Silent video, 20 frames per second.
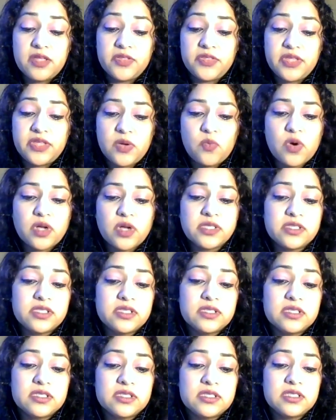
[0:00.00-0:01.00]
they want
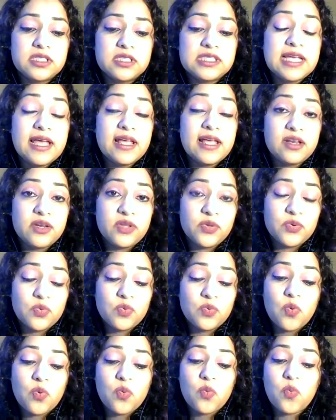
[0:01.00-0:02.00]
to tell you